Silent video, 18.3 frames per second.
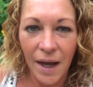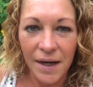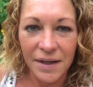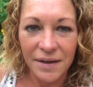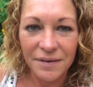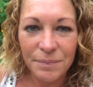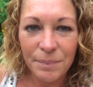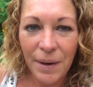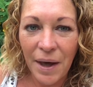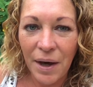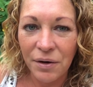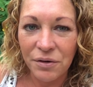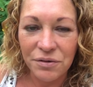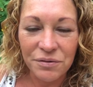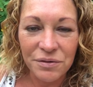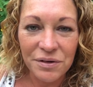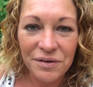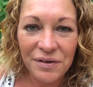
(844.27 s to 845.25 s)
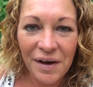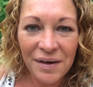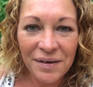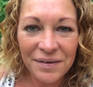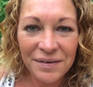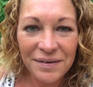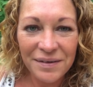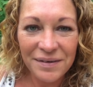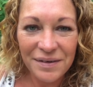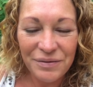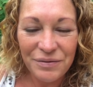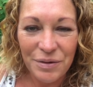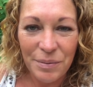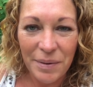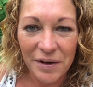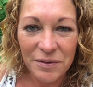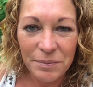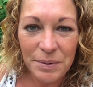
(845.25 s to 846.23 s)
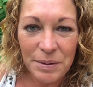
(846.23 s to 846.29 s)
And it's Powder and Dust
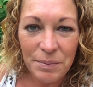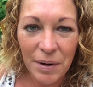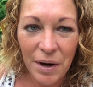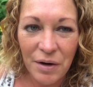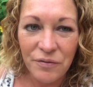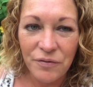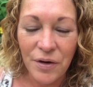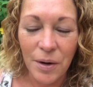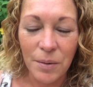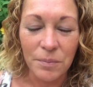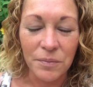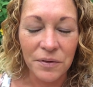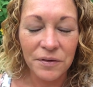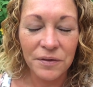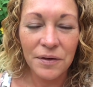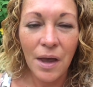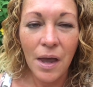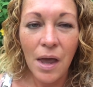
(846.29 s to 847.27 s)
from SP Parfums.